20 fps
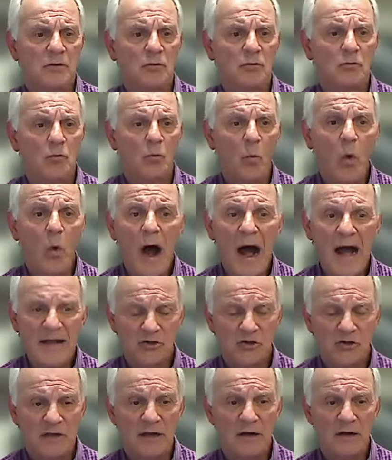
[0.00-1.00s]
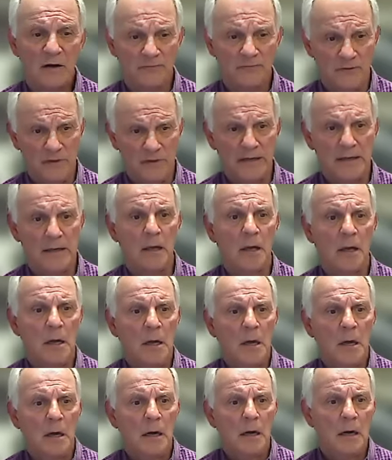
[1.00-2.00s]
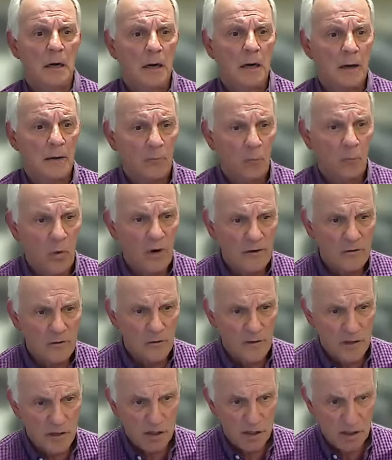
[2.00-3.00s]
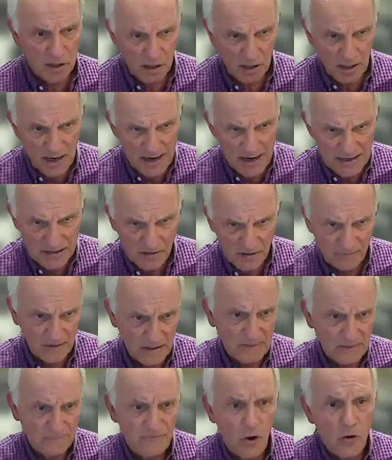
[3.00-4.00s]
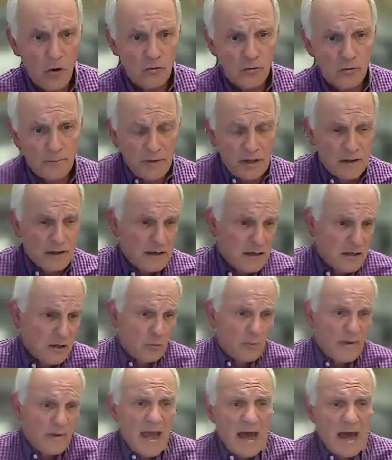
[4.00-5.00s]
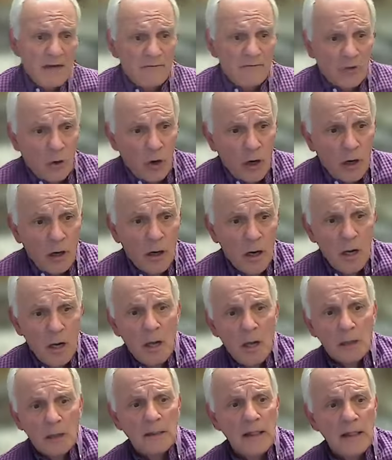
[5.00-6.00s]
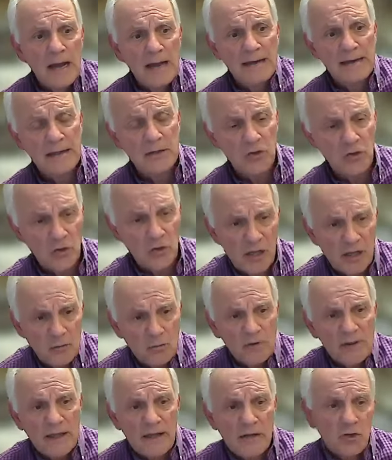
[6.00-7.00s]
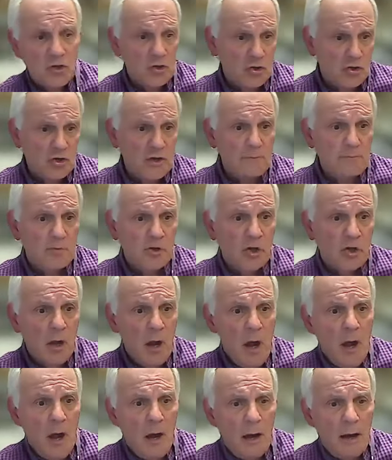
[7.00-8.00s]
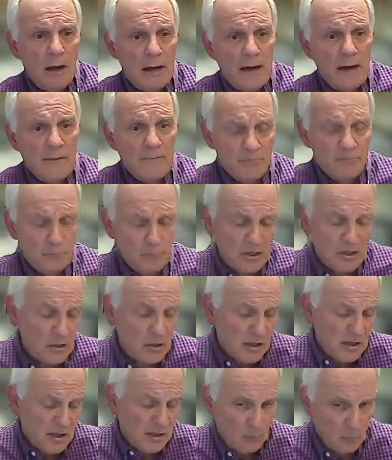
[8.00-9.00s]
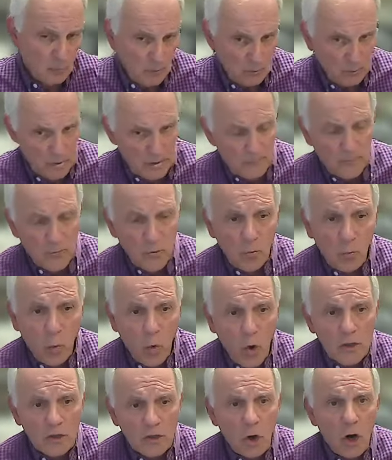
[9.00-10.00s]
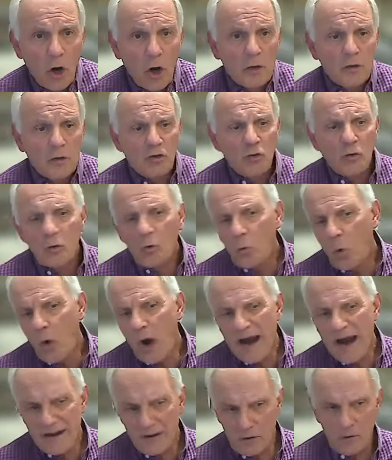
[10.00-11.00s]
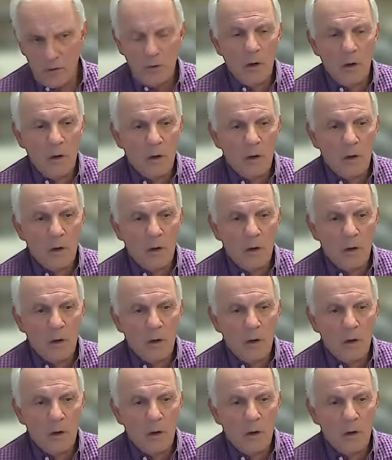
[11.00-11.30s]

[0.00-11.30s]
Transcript: to watch carefully. Um, what are the signs of any vulnerabilities we have in our client agency relationships? Uh, because if you worked hard to acquire